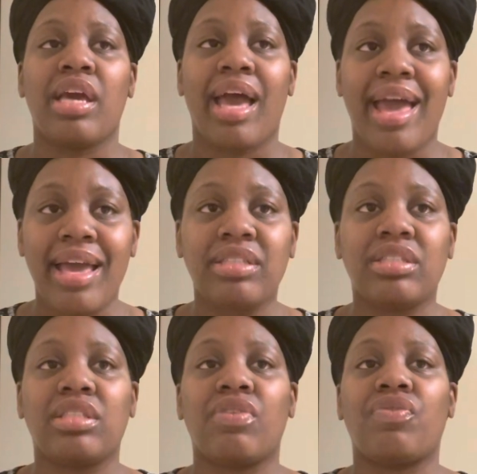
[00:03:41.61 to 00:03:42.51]

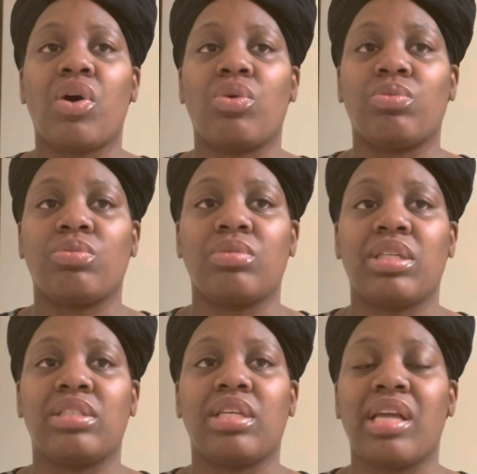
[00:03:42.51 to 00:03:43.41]
Answer the phone
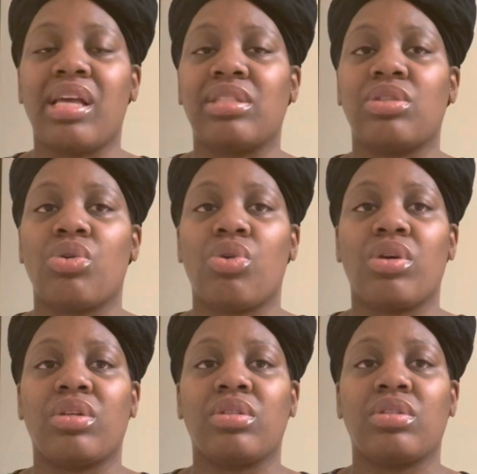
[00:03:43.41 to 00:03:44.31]
and say, yes, Lord.
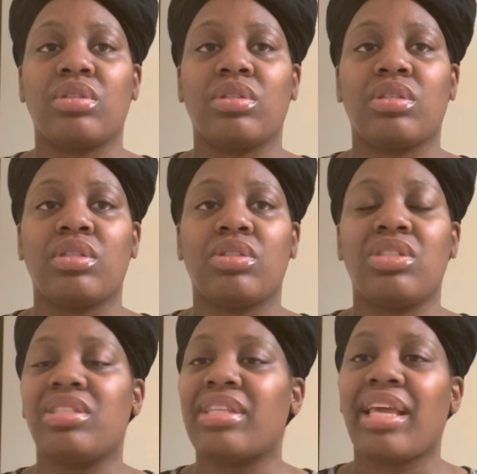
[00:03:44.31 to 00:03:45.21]

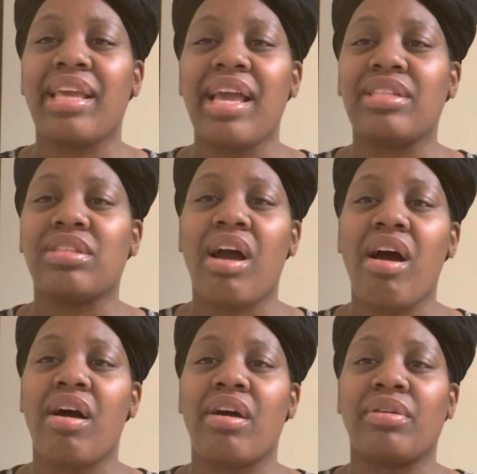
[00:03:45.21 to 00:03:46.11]
Just say, yes,
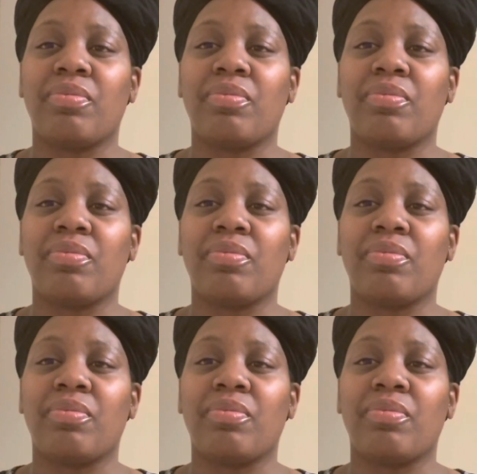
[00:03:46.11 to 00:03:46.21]
God.